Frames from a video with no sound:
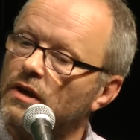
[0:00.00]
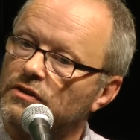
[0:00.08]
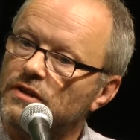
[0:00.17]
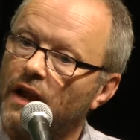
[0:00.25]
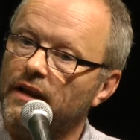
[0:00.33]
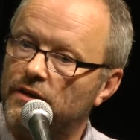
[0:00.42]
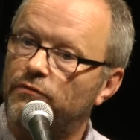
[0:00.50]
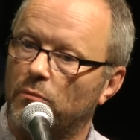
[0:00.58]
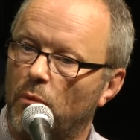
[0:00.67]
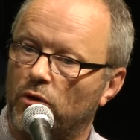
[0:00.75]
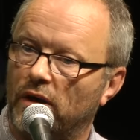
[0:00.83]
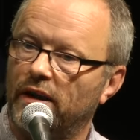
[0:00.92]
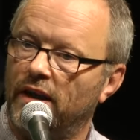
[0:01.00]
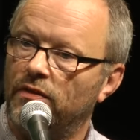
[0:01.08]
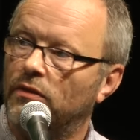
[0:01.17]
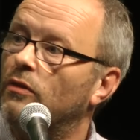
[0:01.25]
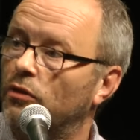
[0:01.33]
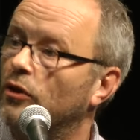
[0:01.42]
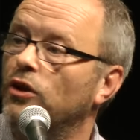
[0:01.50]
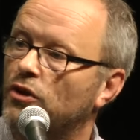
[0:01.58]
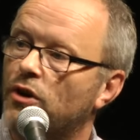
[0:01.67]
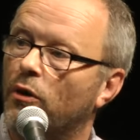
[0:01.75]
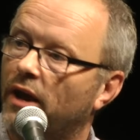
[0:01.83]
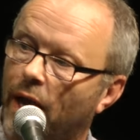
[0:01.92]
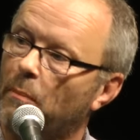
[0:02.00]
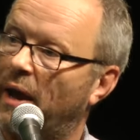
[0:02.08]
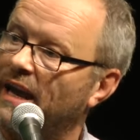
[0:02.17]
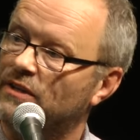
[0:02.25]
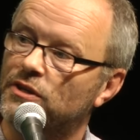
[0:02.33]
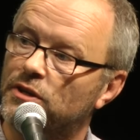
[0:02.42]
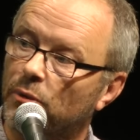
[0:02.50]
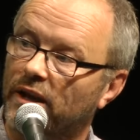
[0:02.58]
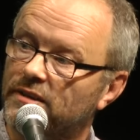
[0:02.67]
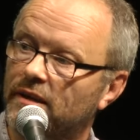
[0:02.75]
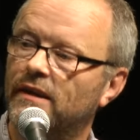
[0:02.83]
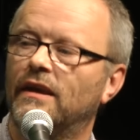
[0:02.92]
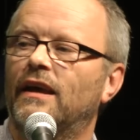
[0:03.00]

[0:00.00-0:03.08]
slightly different model in that you don't get paid to do it.